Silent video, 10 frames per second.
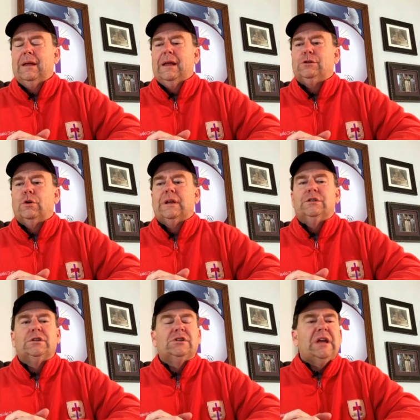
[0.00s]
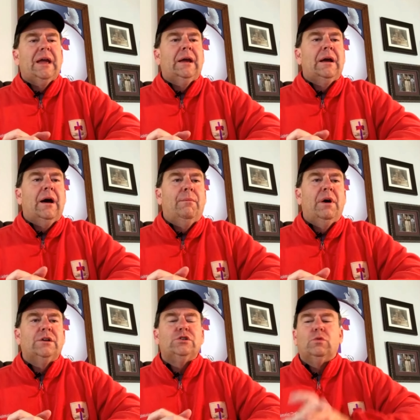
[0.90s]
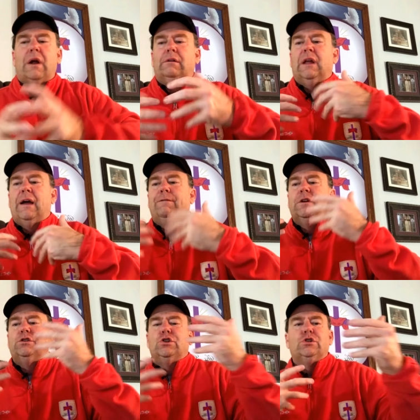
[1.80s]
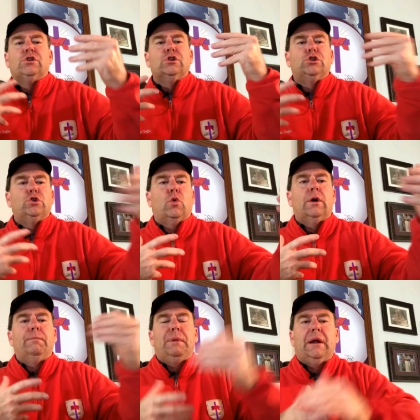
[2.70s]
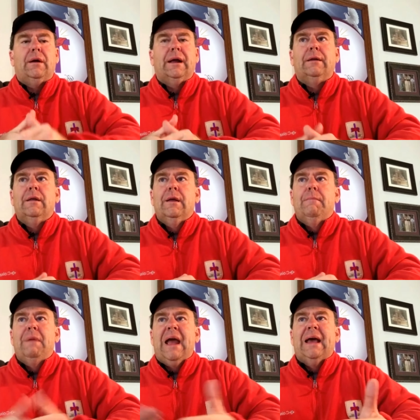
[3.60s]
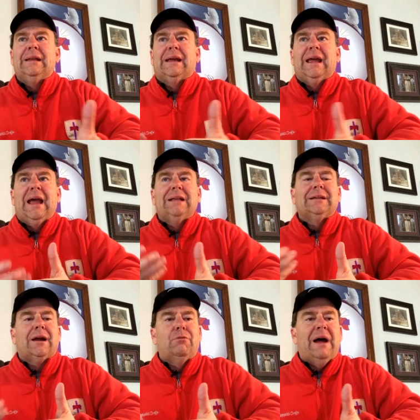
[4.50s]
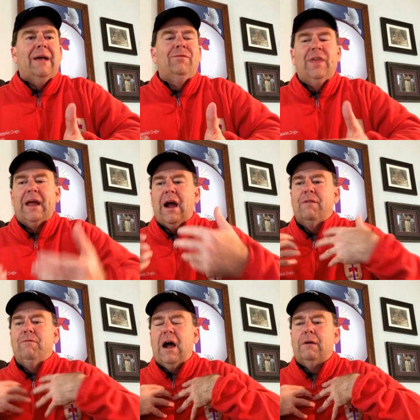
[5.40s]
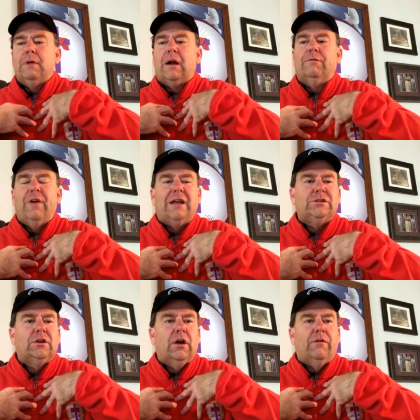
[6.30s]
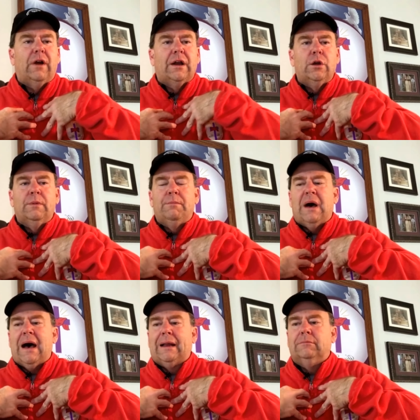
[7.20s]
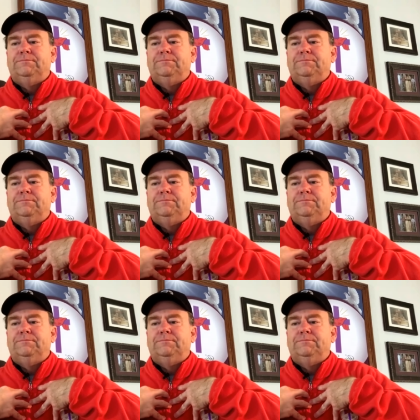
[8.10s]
So he's saying how much our life is just a short period. Man decays like a rotten thing. Our, our, our vessel of our human body